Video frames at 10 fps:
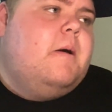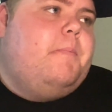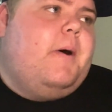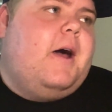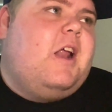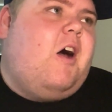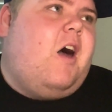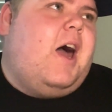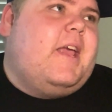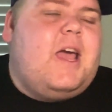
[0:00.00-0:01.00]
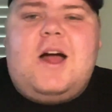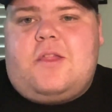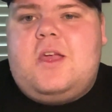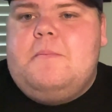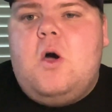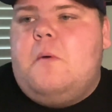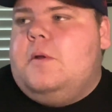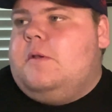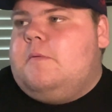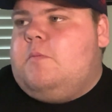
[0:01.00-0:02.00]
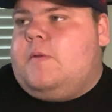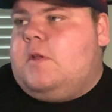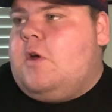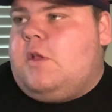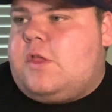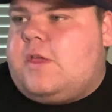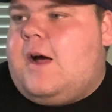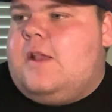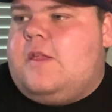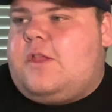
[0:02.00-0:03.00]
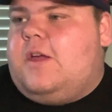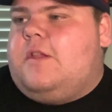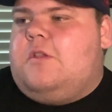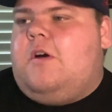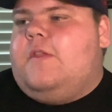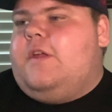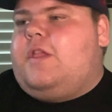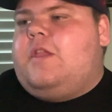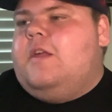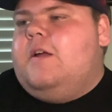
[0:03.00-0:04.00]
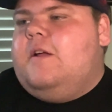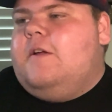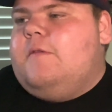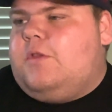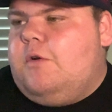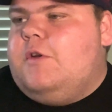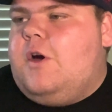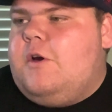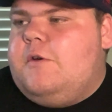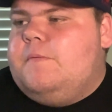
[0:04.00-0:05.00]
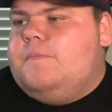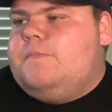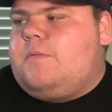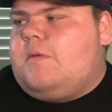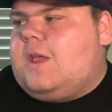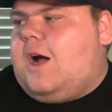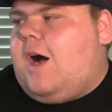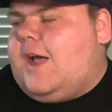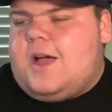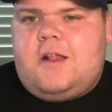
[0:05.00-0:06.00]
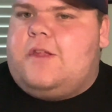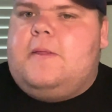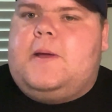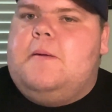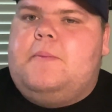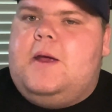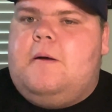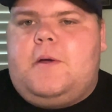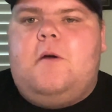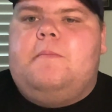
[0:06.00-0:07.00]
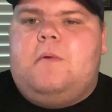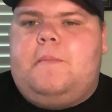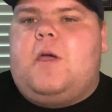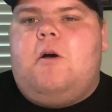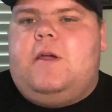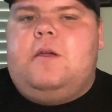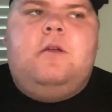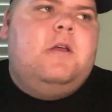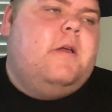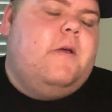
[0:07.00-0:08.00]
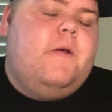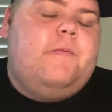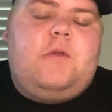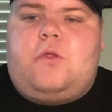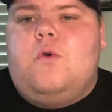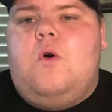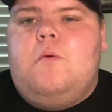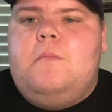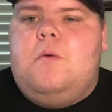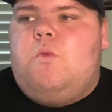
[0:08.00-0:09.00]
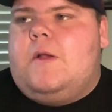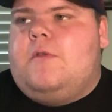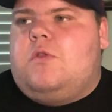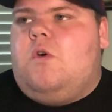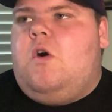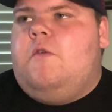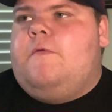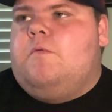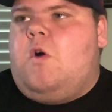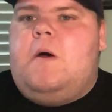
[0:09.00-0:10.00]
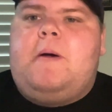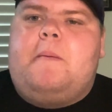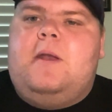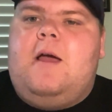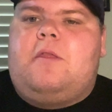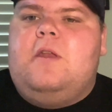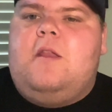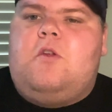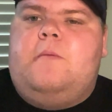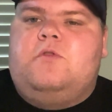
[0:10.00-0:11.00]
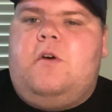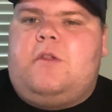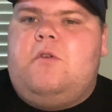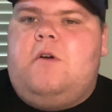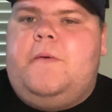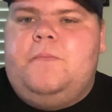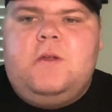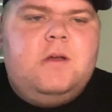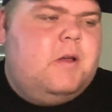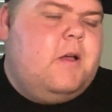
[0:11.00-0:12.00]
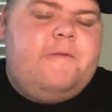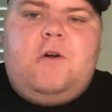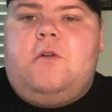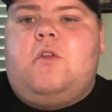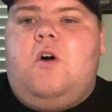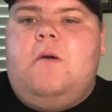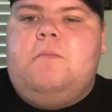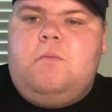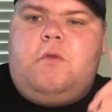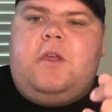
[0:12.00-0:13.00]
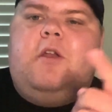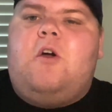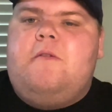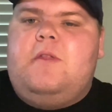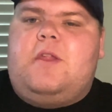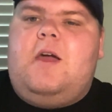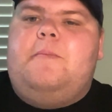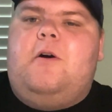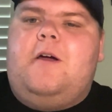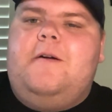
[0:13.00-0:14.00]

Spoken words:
But I can't see Melbourne with an early start of this season like this, 2-0. I can't see them getting beat. I'm going the Storm 1-12. Ryan Pappenhausen anytime try scorer. Final time, we'll send it over to Zane Potter.